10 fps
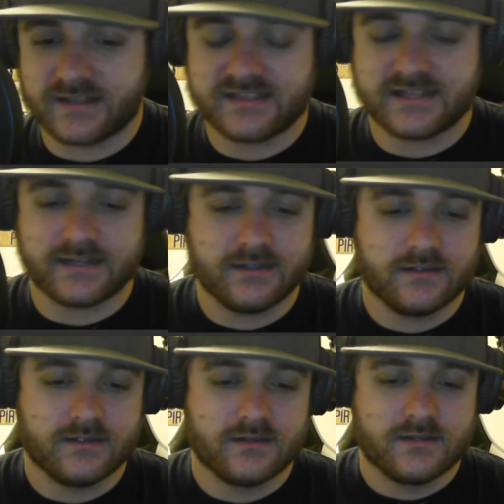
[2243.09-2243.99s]
I think
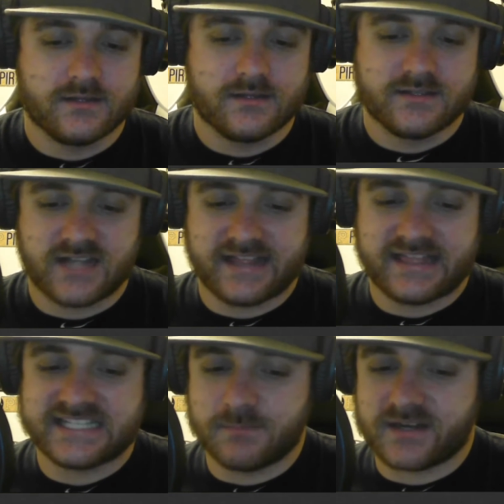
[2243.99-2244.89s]

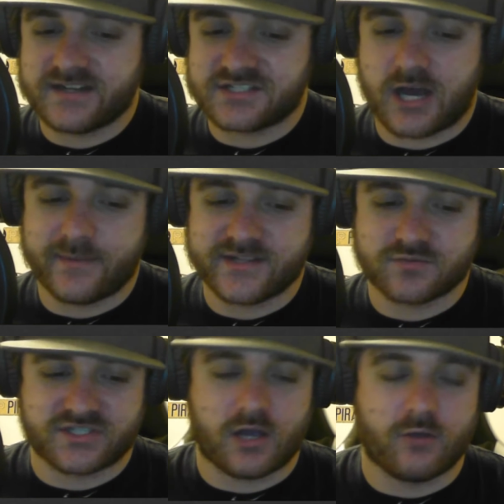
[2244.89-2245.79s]
Demaryius Thomas
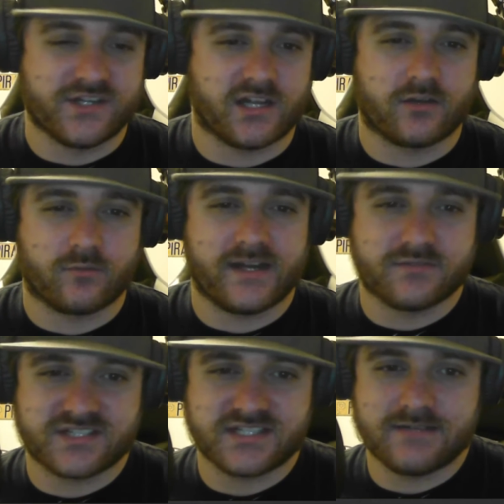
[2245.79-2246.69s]
was always an underrated
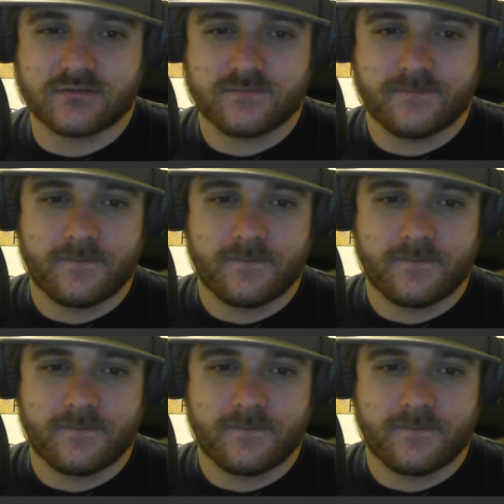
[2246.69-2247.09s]
receiver.